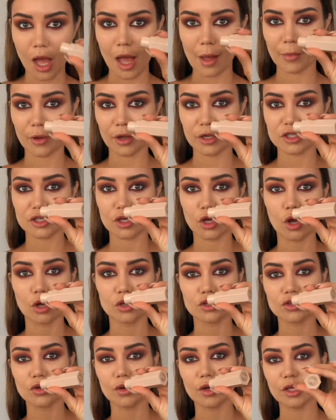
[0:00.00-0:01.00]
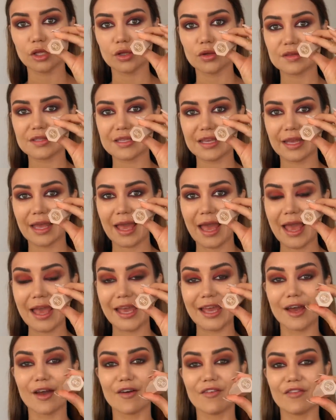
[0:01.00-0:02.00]
I'm going to contour it using
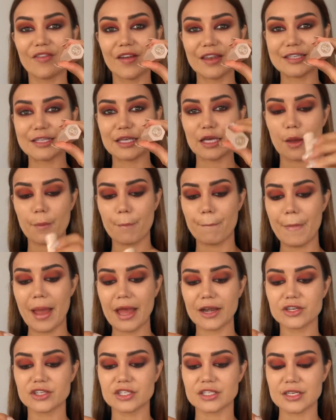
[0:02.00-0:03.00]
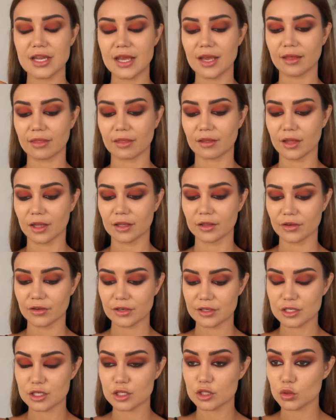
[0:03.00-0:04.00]
a Fenty matchstick. The
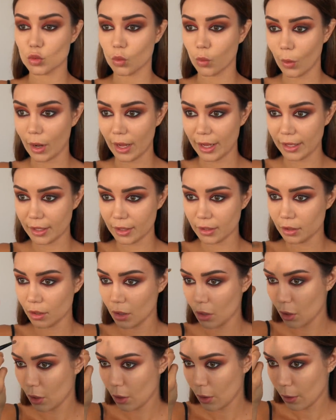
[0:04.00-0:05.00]
color is Suede.